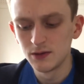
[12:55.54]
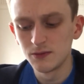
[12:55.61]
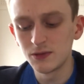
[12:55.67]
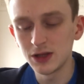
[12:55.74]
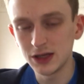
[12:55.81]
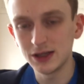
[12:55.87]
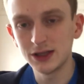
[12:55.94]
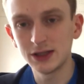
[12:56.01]

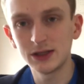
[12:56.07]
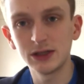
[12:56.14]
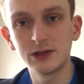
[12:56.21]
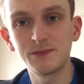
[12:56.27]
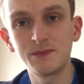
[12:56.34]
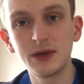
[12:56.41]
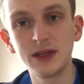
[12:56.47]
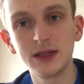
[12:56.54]
whether this is
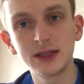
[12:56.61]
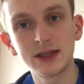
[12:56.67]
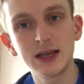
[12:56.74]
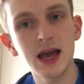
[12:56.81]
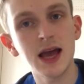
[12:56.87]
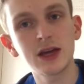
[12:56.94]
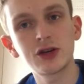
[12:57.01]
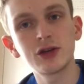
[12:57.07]
being
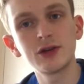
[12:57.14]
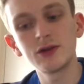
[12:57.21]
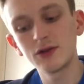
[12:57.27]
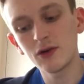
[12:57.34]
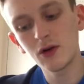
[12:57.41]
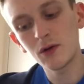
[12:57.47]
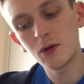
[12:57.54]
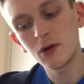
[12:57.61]
sectioned
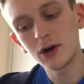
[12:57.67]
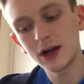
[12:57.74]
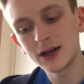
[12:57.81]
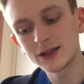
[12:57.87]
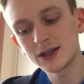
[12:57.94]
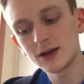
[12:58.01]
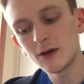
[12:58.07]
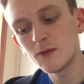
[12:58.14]
or
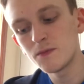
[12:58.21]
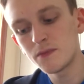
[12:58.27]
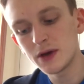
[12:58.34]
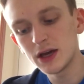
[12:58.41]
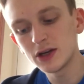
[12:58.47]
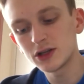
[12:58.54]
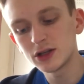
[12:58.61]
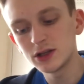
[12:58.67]
as an
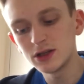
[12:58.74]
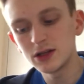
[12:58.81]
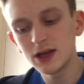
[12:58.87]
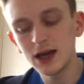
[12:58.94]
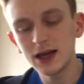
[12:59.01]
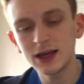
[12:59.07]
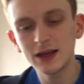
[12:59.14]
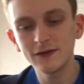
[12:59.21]
outpatient,
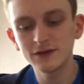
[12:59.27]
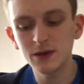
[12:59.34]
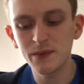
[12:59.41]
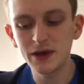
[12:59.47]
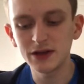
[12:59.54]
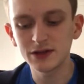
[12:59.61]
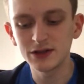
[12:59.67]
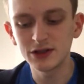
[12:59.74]
it gives the
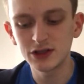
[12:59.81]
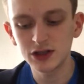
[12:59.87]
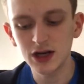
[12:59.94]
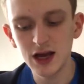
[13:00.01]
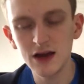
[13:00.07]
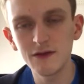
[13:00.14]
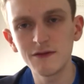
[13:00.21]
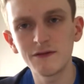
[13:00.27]
person
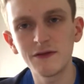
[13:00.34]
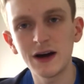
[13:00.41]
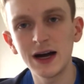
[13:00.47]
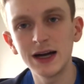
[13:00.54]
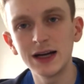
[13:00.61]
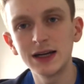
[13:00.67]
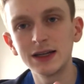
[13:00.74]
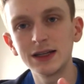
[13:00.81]
strength
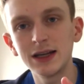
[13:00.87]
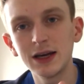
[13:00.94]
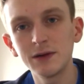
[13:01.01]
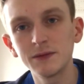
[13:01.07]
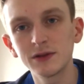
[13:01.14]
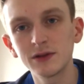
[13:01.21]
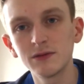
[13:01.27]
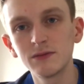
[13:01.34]
and
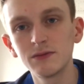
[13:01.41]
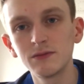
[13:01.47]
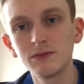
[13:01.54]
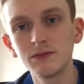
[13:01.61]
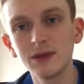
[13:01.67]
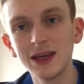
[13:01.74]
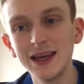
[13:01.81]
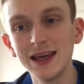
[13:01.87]
helps
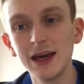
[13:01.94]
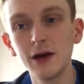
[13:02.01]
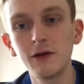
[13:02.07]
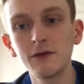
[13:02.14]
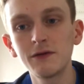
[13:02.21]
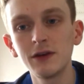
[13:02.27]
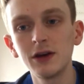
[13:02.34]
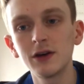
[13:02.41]
them eat
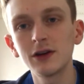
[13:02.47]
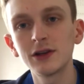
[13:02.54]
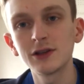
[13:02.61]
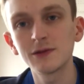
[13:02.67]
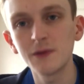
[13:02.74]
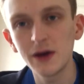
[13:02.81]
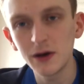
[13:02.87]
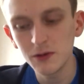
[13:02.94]
healthier
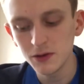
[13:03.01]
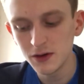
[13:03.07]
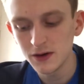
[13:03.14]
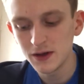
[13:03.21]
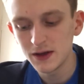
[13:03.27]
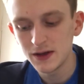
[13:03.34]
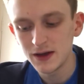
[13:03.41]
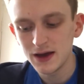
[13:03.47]
as well.
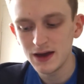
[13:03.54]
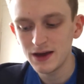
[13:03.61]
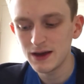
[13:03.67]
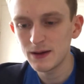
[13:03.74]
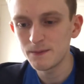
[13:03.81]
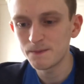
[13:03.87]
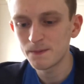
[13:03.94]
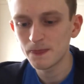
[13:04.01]

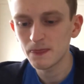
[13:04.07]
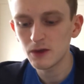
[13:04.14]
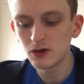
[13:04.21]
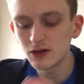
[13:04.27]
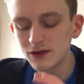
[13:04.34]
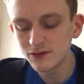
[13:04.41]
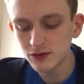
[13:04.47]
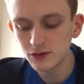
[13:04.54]

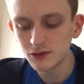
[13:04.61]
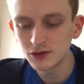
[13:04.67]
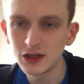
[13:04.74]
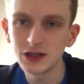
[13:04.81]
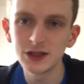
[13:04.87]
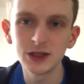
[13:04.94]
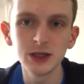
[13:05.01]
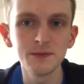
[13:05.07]
Or even
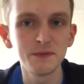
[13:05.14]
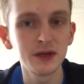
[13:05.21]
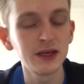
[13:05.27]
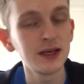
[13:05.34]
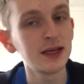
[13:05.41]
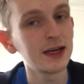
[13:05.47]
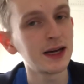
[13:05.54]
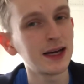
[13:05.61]
to the
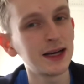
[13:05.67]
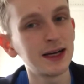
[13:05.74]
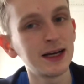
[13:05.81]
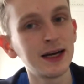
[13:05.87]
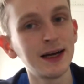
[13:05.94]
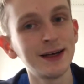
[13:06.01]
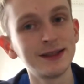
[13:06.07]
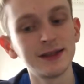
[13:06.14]
GP
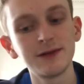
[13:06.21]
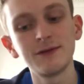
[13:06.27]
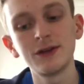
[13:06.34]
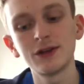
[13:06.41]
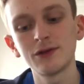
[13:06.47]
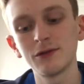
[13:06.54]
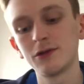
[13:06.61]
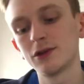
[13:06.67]
as a
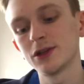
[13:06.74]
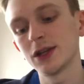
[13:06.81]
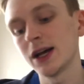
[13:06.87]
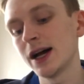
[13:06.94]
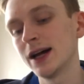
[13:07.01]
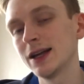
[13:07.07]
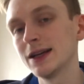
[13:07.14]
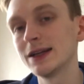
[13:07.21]
resource
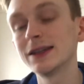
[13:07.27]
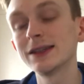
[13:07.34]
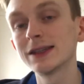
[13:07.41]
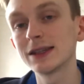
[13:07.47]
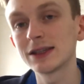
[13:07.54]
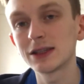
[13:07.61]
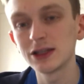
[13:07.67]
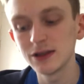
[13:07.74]
and
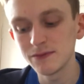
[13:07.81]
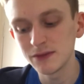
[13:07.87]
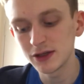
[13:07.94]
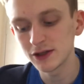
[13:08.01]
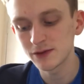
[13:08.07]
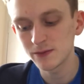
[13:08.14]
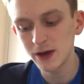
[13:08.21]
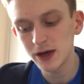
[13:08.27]
as a
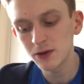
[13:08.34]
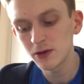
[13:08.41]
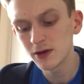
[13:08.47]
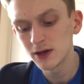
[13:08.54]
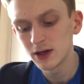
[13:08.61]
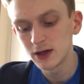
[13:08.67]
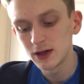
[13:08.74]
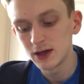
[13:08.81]
treatment as well.
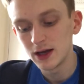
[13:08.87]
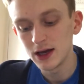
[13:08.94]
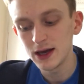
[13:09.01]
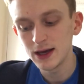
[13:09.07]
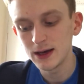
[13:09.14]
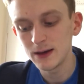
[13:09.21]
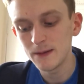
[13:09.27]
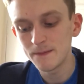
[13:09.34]

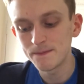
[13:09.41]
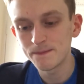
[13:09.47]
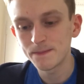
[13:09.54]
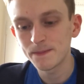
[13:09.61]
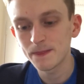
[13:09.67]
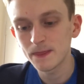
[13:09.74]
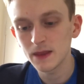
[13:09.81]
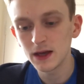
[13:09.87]

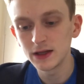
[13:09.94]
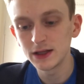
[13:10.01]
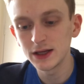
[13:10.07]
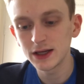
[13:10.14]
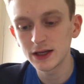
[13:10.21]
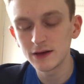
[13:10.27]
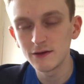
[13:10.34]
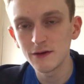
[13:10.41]

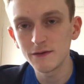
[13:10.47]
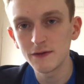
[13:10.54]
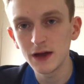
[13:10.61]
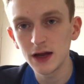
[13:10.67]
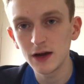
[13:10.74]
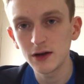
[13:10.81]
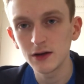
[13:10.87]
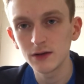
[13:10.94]
They can
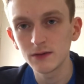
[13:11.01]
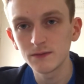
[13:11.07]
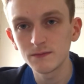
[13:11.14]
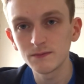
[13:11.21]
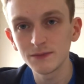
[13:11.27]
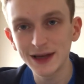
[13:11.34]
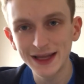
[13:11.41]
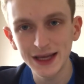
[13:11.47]
refer
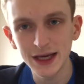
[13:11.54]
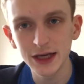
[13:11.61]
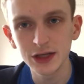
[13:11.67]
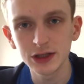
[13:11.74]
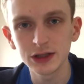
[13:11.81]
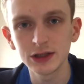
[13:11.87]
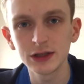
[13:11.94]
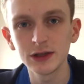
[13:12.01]

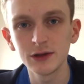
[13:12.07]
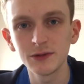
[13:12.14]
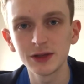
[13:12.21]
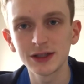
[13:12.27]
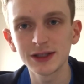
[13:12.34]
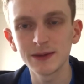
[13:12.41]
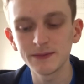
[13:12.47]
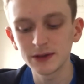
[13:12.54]
medication to deal
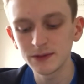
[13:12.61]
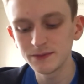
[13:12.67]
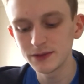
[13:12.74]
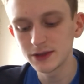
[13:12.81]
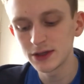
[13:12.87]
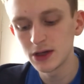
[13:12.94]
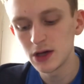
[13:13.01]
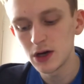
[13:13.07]
with the
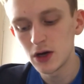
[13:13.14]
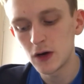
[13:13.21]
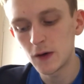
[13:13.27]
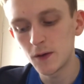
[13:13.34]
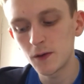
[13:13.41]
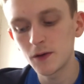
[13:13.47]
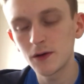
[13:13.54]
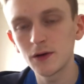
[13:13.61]
symptoms,
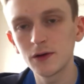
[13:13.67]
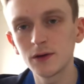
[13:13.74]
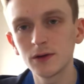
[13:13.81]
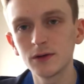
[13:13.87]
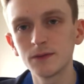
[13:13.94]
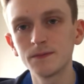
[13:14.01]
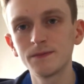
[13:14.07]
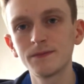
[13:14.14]

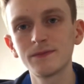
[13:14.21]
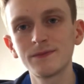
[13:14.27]
or